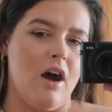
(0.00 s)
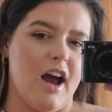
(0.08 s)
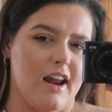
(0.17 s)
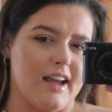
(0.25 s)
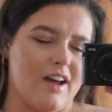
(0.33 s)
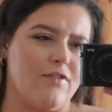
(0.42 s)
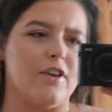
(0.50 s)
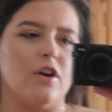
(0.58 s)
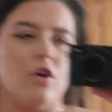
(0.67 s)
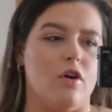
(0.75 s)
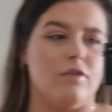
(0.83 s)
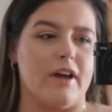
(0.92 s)
I like having a
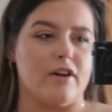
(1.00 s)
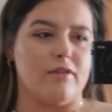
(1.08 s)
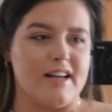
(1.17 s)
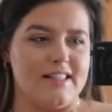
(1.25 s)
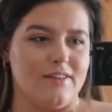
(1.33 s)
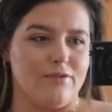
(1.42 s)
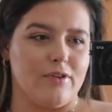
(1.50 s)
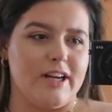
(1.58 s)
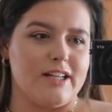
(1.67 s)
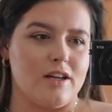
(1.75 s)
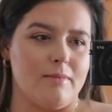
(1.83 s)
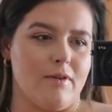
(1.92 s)
lot of like creative
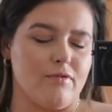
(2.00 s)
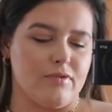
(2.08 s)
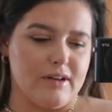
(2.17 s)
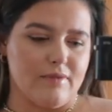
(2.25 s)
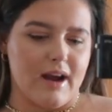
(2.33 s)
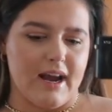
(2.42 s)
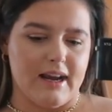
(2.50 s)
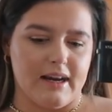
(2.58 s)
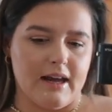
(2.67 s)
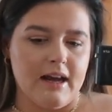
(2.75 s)
freedom and free reign.